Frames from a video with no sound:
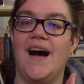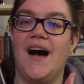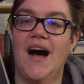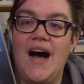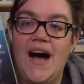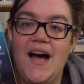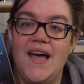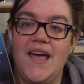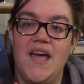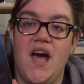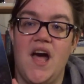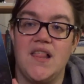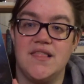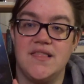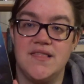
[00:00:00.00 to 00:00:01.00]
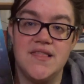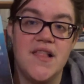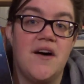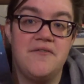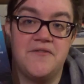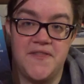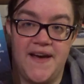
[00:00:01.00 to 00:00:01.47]
I
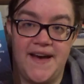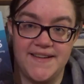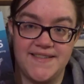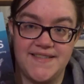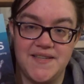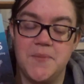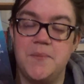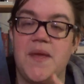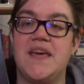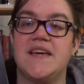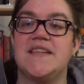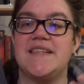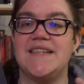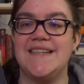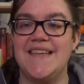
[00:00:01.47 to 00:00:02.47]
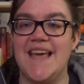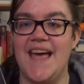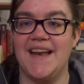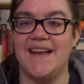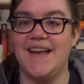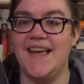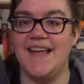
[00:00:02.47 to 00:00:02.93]
love that because,
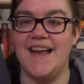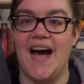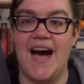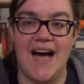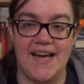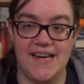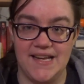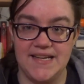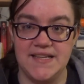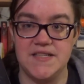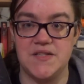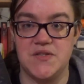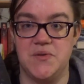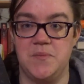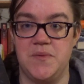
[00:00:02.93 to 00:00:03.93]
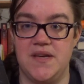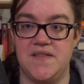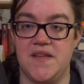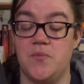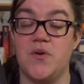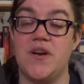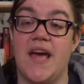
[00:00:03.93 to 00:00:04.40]
again, it highlights to me
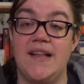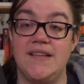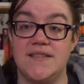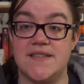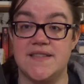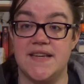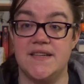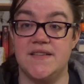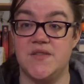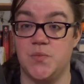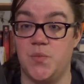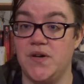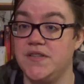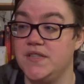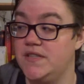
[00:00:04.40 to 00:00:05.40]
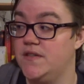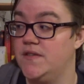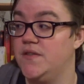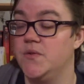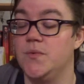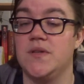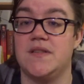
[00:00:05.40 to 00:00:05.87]
that what Helen Scales wanted to
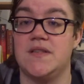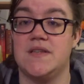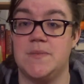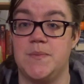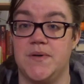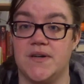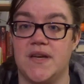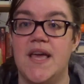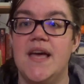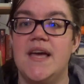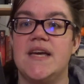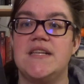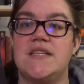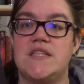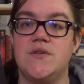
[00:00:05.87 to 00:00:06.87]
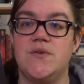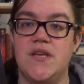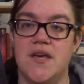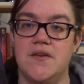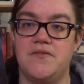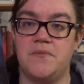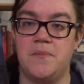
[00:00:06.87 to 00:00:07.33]
do with this book is to
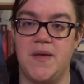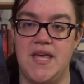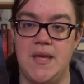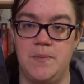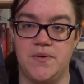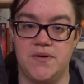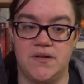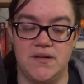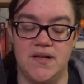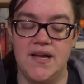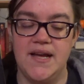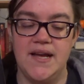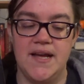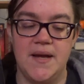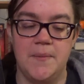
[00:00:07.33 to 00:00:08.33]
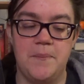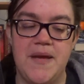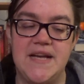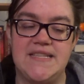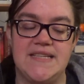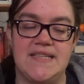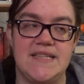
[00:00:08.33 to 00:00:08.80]
give people
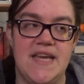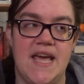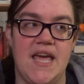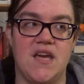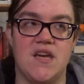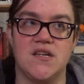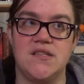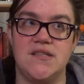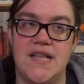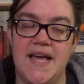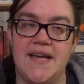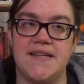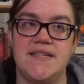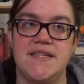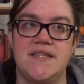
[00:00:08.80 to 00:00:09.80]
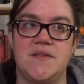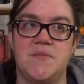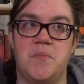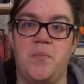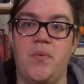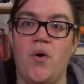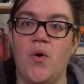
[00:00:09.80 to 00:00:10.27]
basically a collected
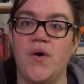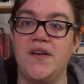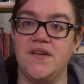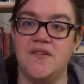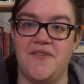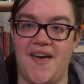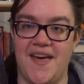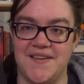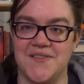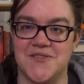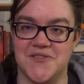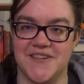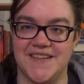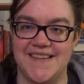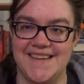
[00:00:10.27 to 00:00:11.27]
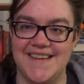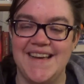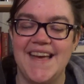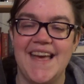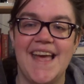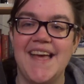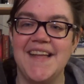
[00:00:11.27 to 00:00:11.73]
point of entry
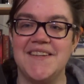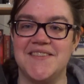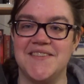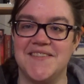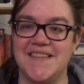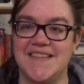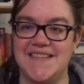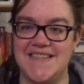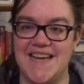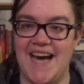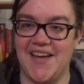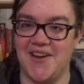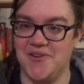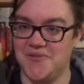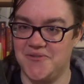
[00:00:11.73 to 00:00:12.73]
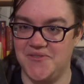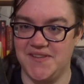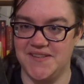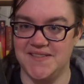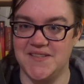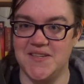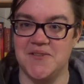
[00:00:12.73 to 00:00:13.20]
into the entire
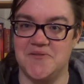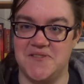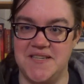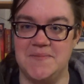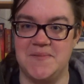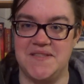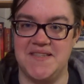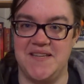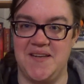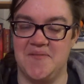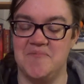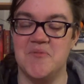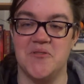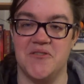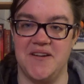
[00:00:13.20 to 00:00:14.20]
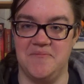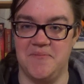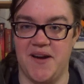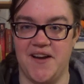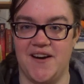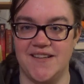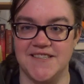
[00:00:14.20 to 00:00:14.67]
field of deep-sea marine
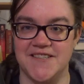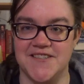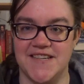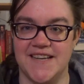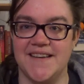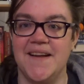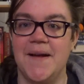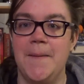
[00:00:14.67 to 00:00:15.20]
biology.